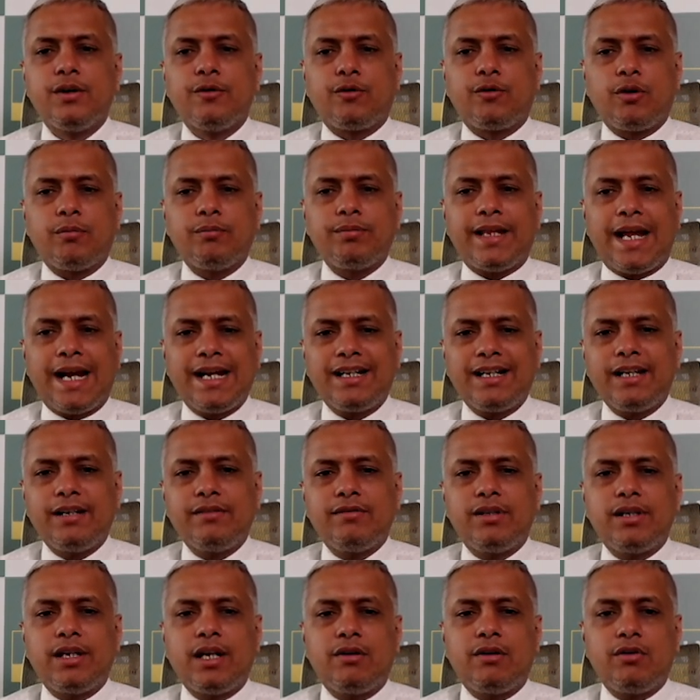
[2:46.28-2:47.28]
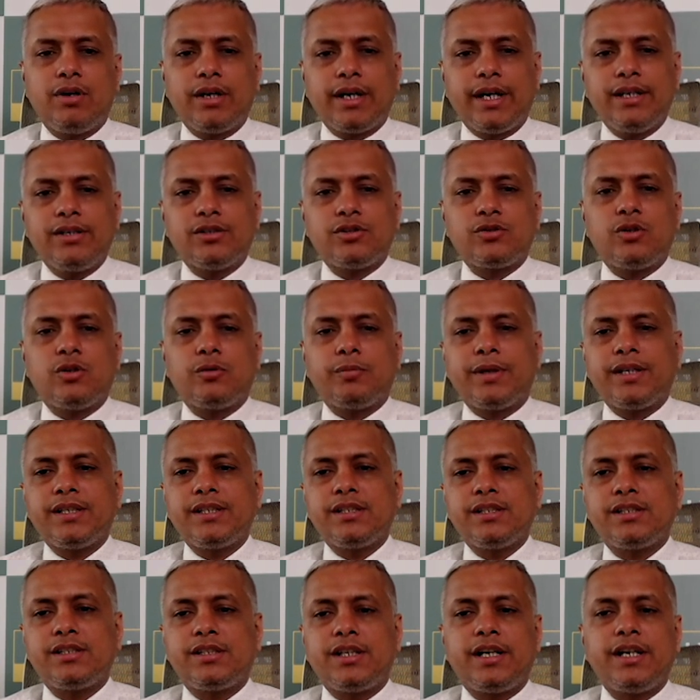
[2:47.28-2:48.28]
From that level, now again stock price
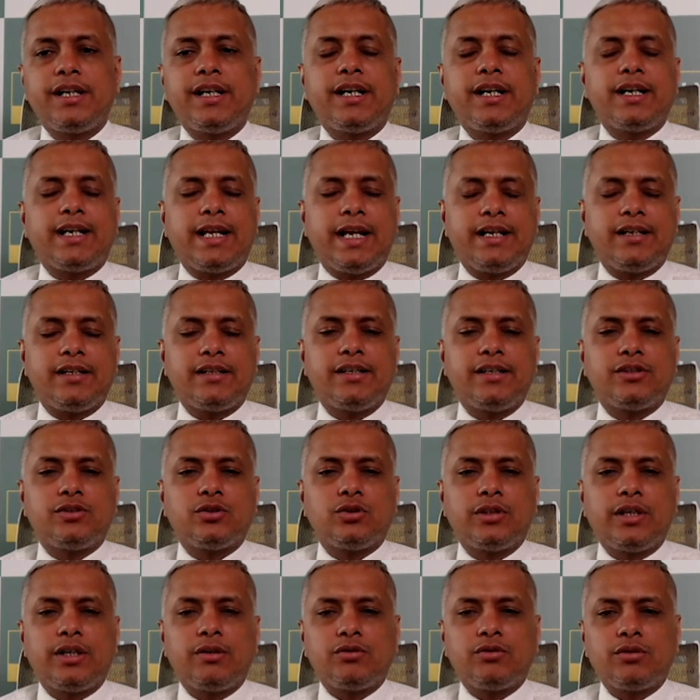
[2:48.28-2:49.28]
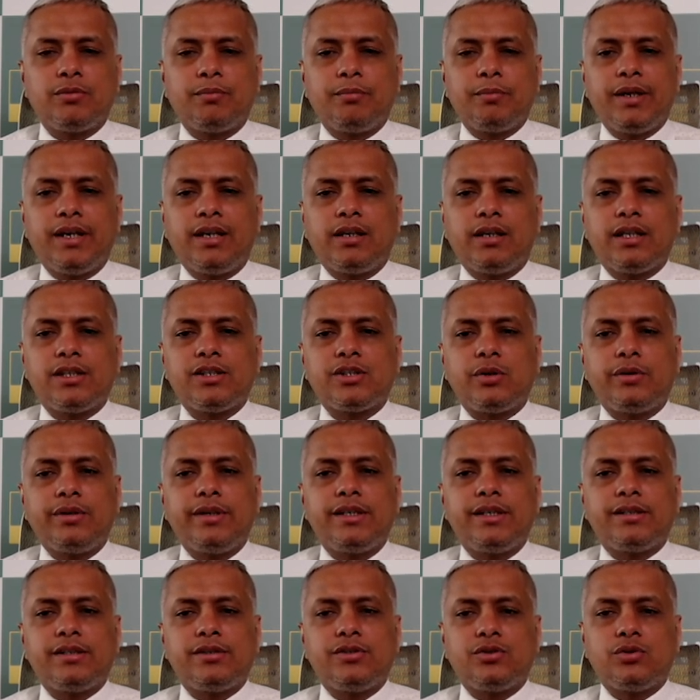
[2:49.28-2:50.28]
is trading at 900. So there was a big
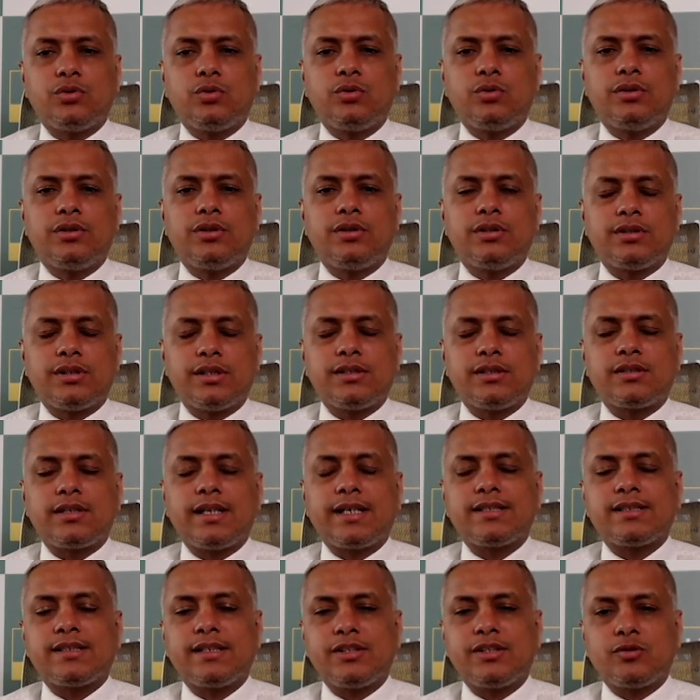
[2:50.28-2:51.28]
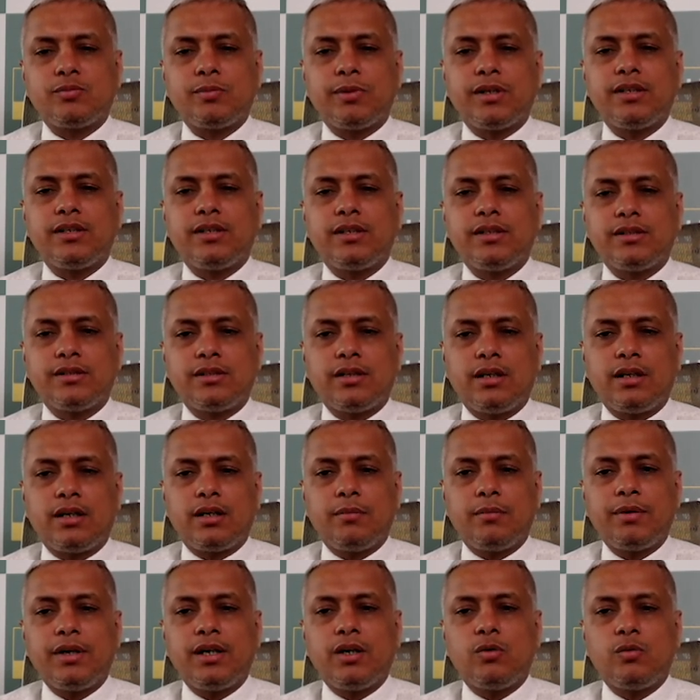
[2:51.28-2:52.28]
consolidation zone since last 6 months is
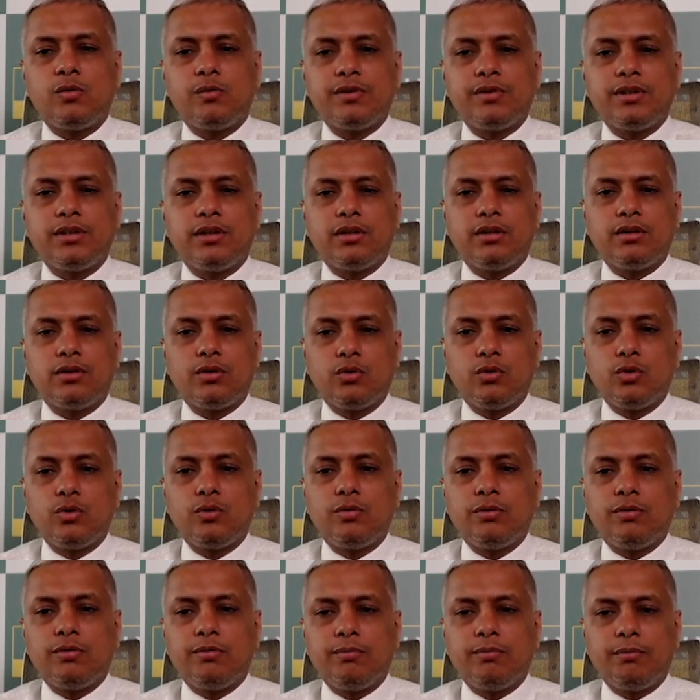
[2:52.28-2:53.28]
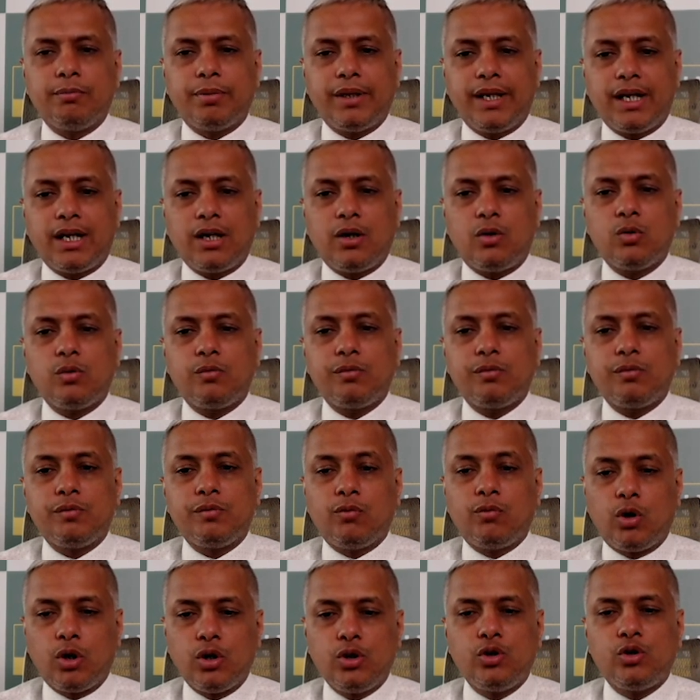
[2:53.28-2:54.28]
coming out with a good breakout with the
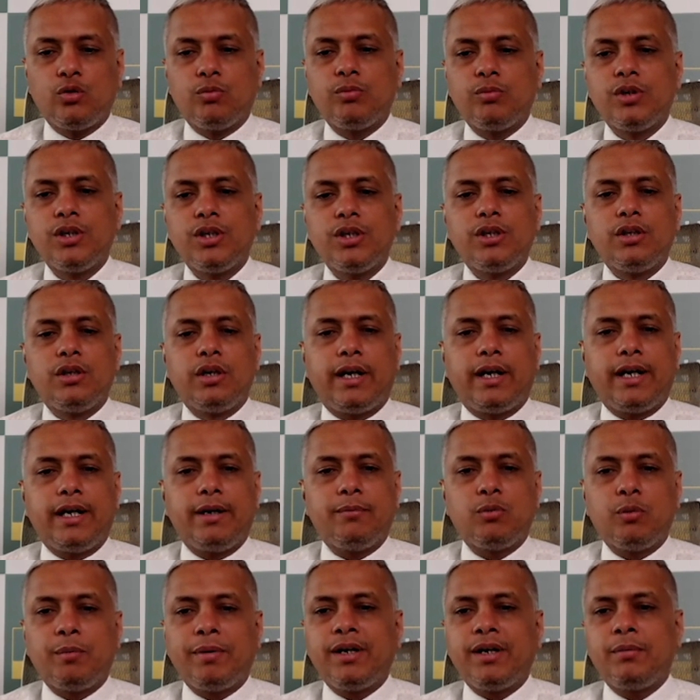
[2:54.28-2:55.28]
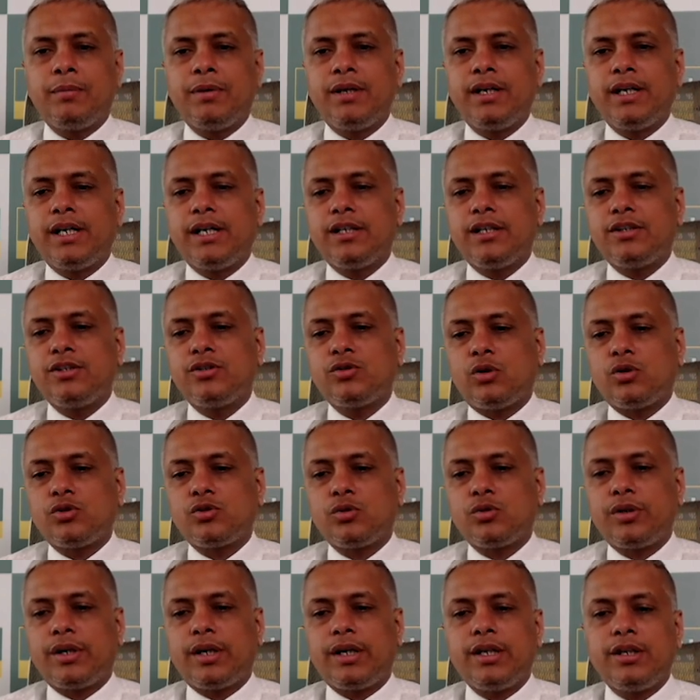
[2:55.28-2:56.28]
volume, and momentum indicator is
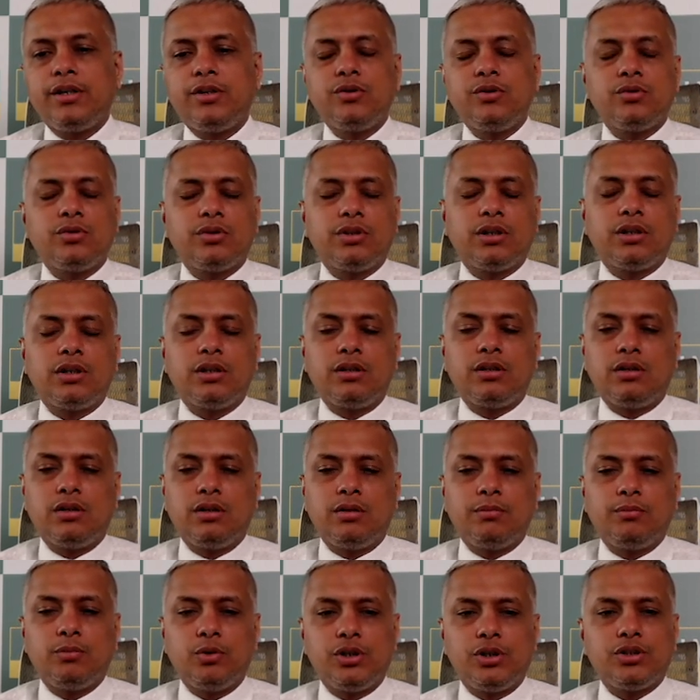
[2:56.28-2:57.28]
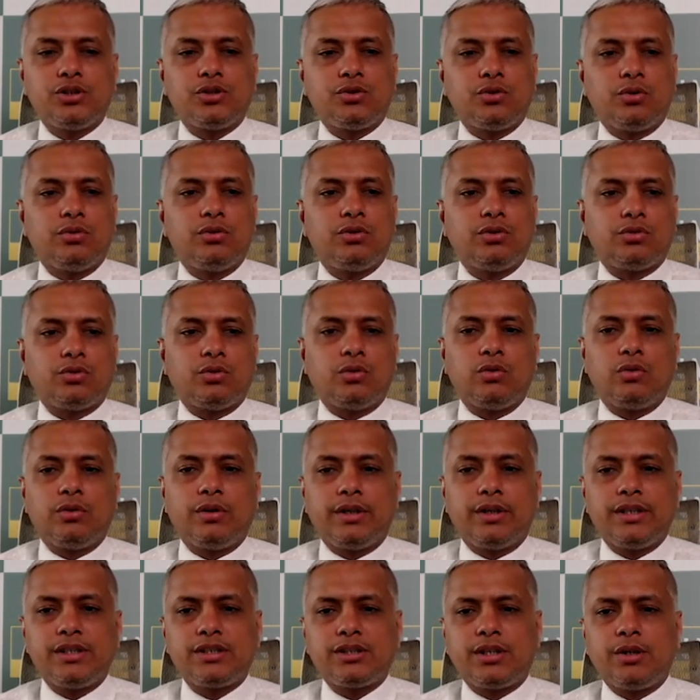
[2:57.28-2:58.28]
also trading into the bullish zone. So
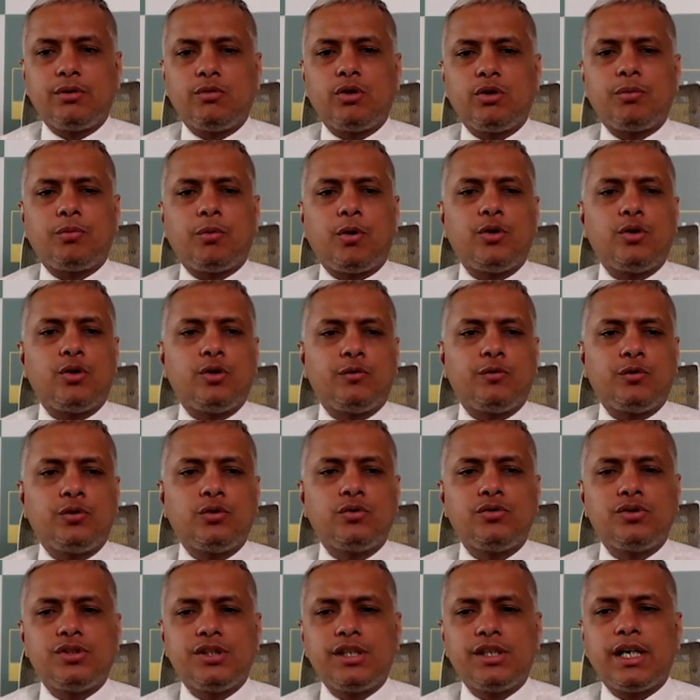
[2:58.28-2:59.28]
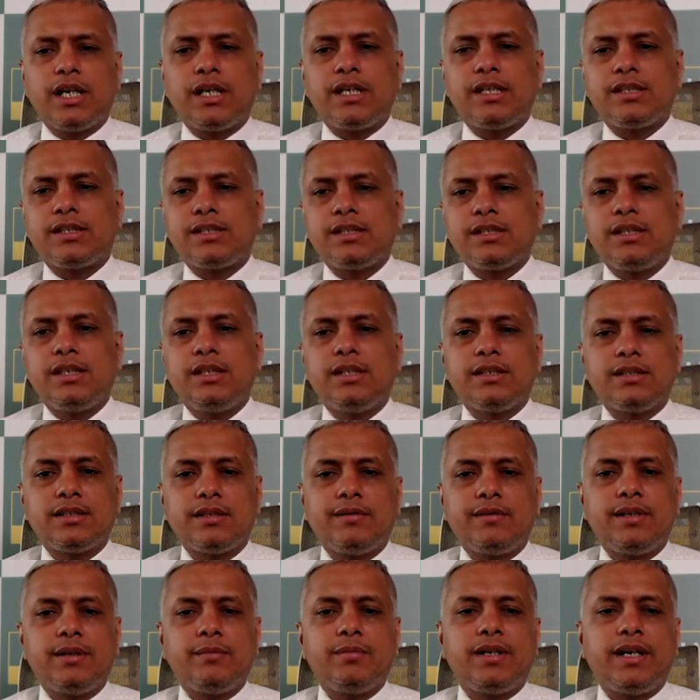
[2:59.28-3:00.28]
risk reward point of view, GRSE is
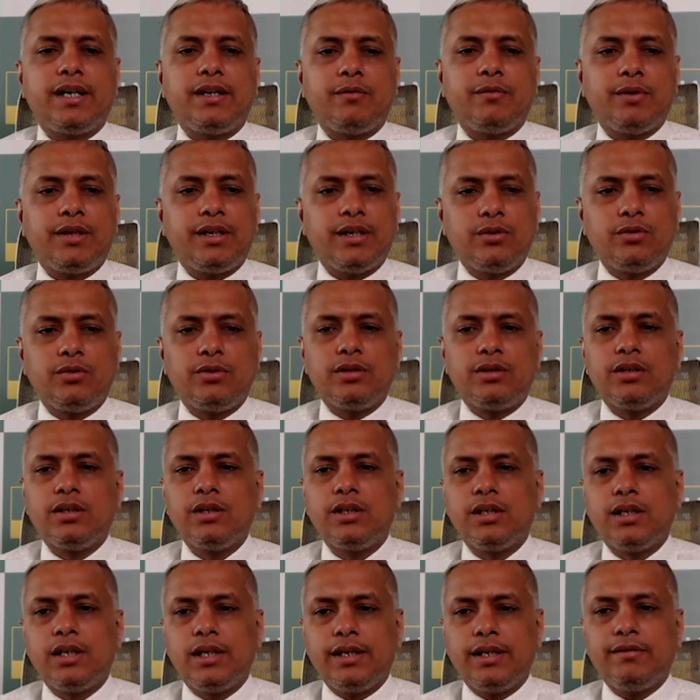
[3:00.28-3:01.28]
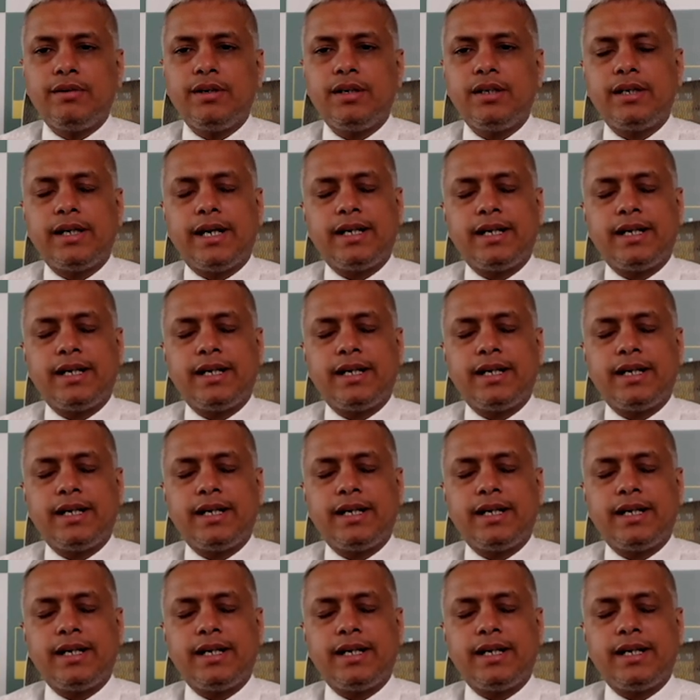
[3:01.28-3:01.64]
available at very good level.